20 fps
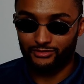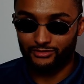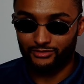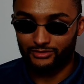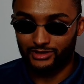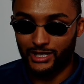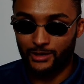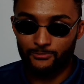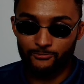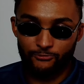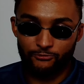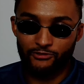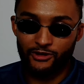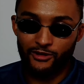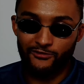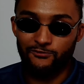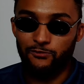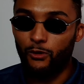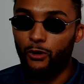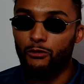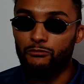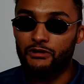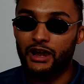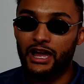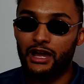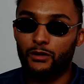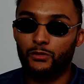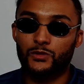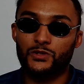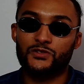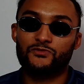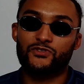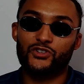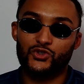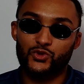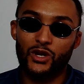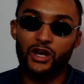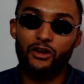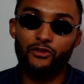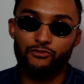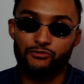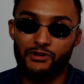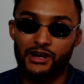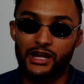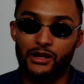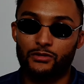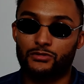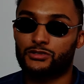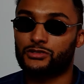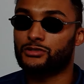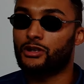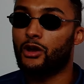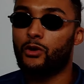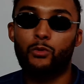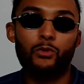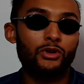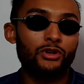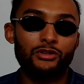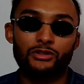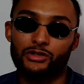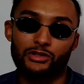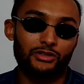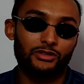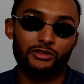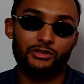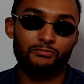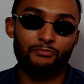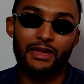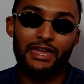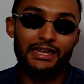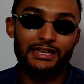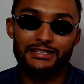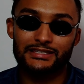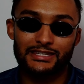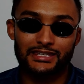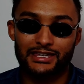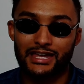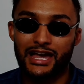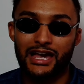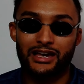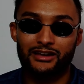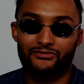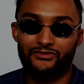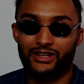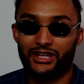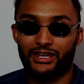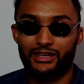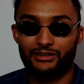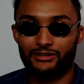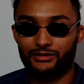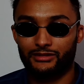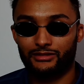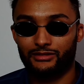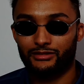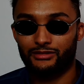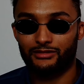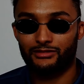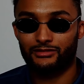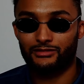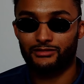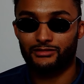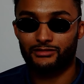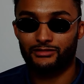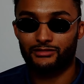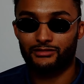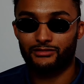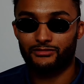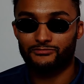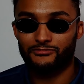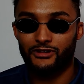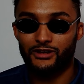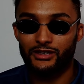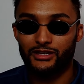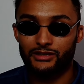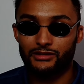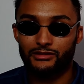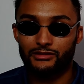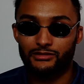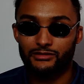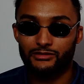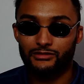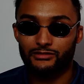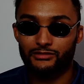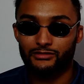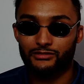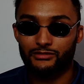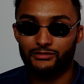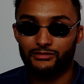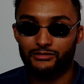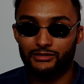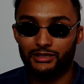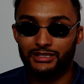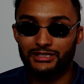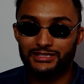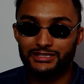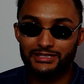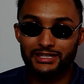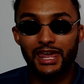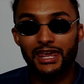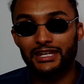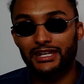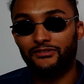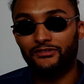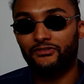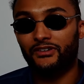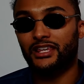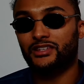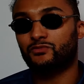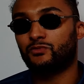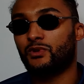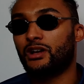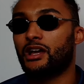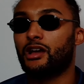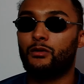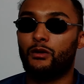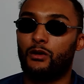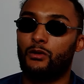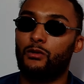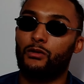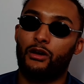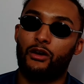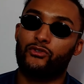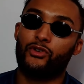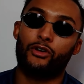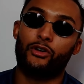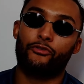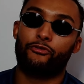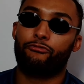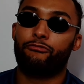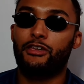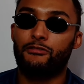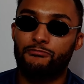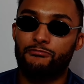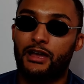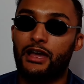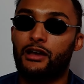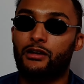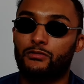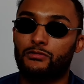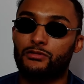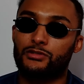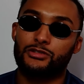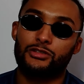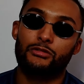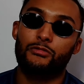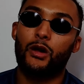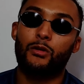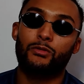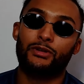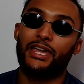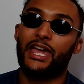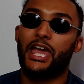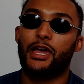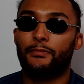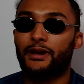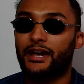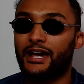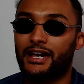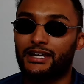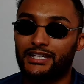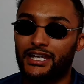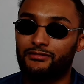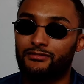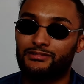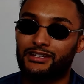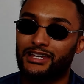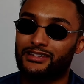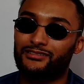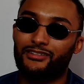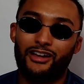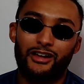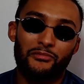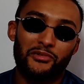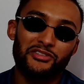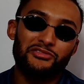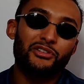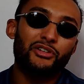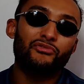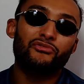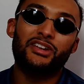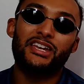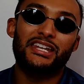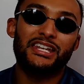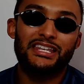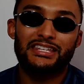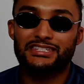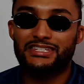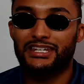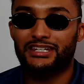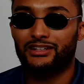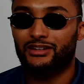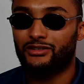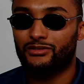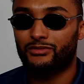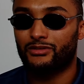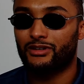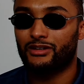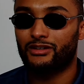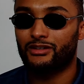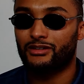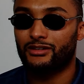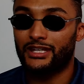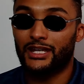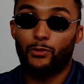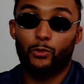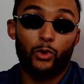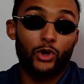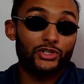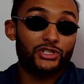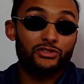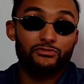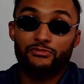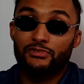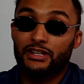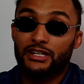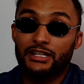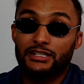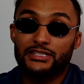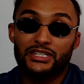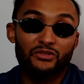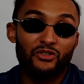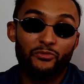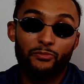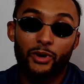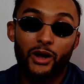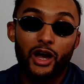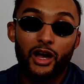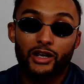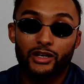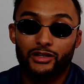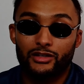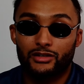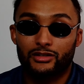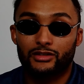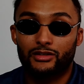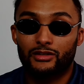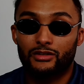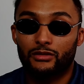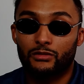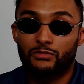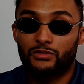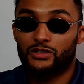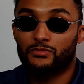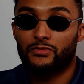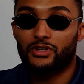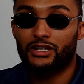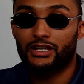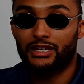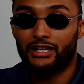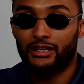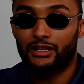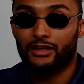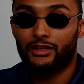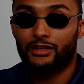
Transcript: them 3 or 4 rounds for 12 rounds, no one makes it out of there. Right? Instead, he thinks, well, I've got 3 rounds, so I'll get him out of there in that time. It's not realistic, though. And it wasn't realistic with Parker. Ultimately.